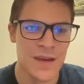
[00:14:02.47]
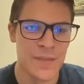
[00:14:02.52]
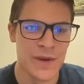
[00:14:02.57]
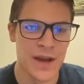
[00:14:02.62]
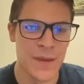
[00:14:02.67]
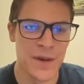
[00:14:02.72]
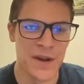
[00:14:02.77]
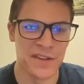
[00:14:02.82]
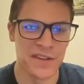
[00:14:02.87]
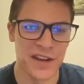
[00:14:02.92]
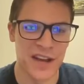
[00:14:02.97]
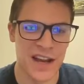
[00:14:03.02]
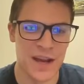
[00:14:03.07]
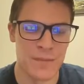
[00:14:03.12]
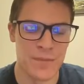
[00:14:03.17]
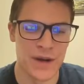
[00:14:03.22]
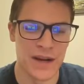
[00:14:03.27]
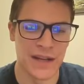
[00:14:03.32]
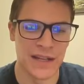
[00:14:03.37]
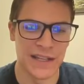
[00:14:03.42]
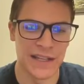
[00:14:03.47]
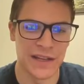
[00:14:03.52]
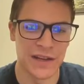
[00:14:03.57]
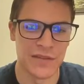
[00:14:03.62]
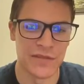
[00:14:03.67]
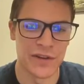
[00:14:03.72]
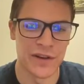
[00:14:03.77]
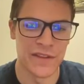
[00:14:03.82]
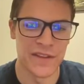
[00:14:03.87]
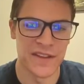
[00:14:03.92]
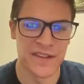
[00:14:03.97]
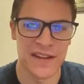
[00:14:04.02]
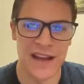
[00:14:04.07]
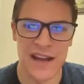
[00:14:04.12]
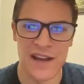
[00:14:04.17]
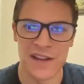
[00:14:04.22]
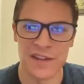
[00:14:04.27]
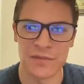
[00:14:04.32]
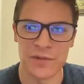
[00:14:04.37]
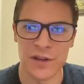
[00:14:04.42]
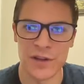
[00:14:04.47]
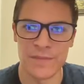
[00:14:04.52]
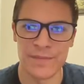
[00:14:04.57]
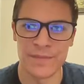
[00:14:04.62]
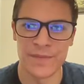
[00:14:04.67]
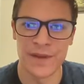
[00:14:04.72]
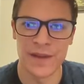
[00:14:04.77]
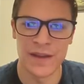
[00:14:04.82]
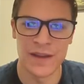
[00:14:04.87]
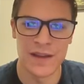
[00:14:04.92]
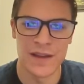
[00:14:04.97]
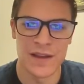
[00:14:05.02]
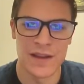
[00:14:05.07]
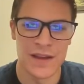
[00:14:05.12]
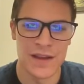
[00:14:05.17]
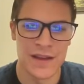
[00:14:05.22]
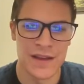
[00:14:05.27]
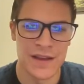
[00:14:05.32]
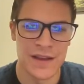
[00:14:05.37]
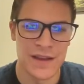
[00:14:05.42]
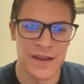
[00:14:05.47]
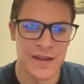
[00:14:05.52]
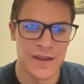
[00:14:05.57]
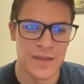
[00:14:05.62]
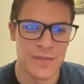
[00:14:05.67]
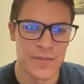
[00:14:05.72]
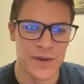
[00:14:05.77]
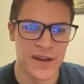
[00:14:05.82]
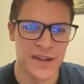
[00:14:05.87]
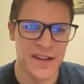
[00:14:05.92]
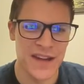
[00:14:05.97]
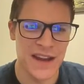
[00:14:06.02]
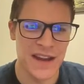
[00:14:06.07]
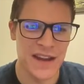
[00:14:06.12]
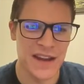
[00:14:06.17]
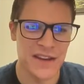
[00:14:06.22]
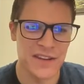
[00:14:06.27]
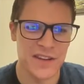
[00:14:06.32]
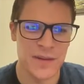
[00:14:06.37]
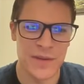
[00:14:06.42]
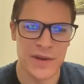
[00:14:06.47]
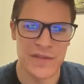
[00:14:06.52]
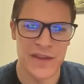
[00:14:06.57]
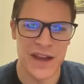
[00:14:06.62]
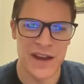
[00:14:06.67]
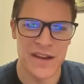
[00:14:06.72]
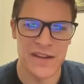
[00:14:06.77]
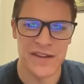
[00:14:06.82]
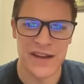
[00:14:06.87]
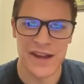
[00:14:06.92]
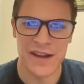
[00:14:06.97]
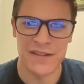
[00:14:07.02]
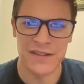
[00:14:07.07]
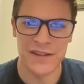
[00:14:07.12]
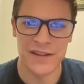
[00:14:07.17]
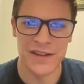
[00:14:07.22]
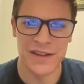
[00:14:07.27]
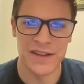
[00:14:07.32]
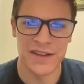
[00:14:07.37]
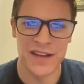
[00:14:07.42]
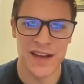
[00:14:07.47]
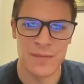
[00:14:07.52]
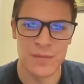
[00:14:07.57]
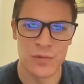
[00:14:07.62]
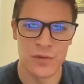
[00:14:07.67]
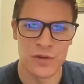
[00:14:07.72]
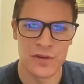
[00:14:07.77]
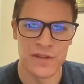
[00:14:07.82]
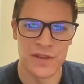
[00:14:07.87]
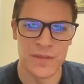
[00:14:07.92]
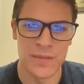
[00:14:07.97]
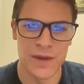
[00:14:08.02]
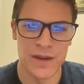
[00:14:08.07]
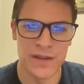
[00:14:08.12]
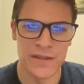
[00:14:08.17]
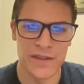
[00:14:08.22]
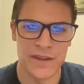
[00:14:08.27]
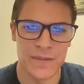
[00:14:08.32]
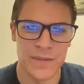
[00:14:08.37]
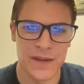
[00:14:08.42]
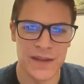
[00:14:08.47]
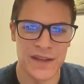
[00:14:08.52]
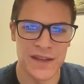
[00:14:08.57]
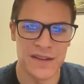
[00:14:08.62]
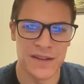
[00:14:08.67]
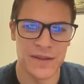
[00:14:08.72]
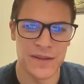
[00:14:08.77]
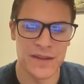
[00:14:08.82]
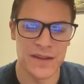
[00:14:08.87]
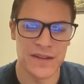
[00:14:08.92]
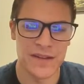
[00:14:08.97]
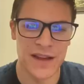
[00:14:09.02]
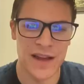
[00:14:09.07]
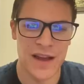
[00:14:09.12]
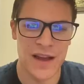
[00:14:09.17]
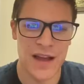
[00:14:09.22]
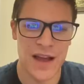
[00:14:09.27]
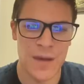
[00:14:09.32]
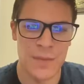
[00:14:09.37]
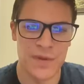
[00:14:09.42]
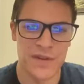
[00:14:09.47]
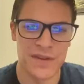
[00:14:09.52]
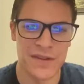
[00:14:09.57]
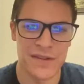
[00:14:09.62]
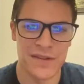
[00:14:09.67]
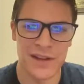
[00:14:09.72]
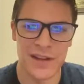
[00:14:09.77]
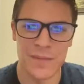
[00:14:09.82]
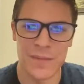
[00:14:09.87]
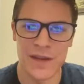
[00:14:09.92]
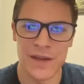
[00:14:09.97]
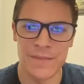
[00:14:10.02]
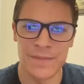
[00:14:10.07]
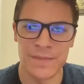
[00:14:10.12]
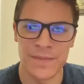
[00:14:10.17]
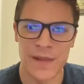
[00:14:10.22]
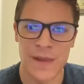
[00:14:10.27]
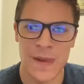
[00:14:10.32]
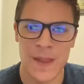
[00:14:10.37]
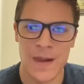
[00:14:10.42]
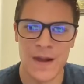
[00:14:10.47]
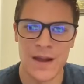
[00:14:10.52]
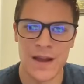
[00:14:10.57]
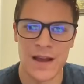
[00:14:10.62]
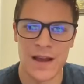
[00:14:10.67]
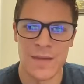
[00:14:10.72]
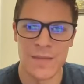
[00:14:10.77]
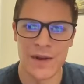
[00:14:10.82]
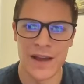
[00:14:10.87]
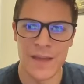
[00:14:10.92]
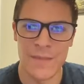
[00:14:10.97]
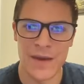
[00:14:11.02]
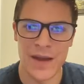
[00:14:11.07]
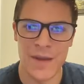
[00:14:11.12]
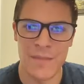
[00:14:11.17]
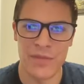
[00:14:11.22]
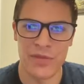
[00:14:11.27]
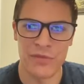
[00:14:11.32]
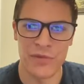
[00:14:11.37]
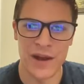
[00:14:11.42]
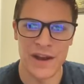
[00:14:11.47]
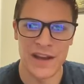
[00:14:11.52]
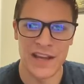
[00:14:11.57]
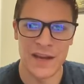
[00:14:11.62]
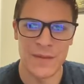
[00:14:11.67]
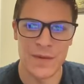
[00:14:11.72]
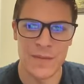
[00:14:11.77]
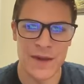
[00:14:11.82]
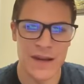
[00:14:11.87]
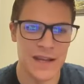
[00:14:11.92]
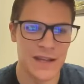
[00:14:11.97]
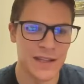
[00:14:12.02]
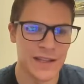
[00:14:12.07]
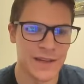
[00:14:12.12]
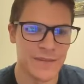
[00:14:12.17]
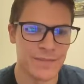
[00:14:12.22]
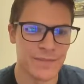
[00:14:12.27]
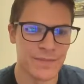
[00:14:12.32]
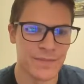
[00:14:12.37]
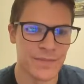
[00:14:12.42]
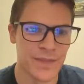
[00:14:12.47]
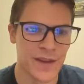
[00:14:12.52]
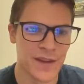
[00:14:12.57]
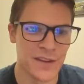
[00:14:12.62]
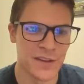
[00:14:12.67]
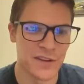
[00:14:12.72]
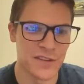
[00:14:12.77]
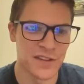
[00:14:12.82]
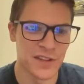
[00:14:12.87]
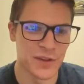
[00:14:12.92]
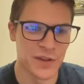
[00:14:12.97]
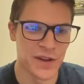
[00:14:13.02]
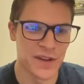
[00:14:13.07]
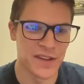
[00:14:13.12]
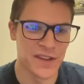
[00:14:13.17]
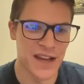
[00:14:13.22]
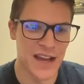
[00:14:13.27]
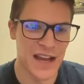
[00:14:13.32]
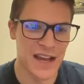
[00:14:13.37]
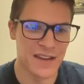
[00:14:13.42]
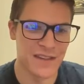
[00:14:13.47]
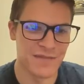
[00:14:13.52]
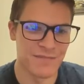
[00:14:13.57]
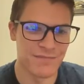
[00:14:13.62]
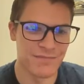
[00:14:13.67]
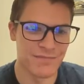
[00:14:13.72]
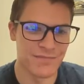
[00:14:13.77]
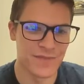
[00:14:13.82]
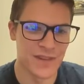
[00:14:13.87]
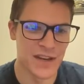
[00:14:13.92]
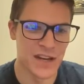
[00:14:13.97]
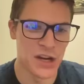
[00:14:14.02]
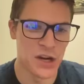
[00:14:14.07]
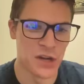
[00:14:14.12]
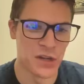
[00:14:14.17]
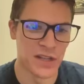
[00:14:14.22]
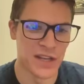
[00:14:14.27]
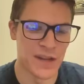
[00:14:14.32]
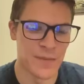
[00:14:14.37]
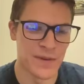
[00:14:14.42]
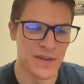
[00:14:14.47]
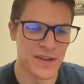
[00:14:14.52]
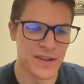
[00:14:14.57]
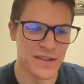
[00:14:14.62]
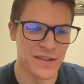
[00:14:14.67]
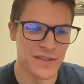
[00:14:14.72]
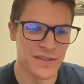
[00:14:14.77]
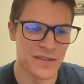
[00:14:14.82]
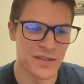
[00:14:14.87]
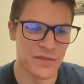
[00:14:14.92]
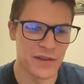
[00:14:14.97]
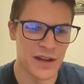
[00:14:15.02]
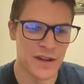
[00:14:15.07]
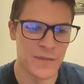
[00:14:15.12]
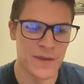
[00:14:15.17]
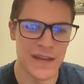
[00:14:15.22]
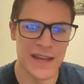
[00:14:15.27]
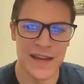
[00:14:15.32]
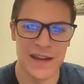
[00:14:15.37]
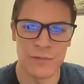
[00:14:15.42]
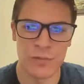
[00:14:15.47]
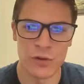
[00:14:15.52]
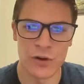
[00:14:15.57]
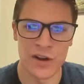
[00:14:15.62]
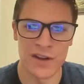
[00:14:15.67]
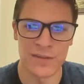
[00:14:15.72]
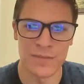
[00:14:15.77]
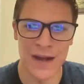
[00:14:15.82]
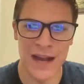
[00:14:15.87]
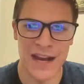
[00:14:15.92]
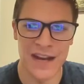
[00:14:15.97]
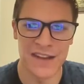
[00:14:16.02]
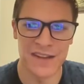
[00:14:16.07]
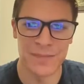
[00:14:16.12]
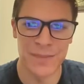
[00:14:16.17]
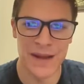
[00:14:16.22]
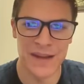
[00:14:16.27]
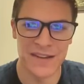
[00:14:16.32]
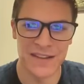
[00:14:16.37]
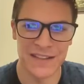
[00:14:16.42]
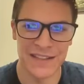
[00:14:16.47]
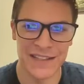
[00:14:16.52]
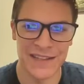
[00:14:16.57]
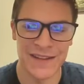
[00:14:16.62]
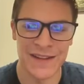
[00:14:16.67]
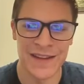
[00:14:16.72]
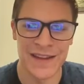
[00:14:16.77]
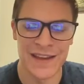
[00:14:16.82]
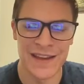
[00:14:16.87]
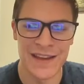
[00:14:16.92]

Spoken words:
But I'm also kind of bungling over on the side as well. But he's got an income advantage, actually. He's got more in the middle than me. He's outpositioning me, but I'm threatening him immediately. His artillery is not nearly in position to threaten me yet, whereas mine is basically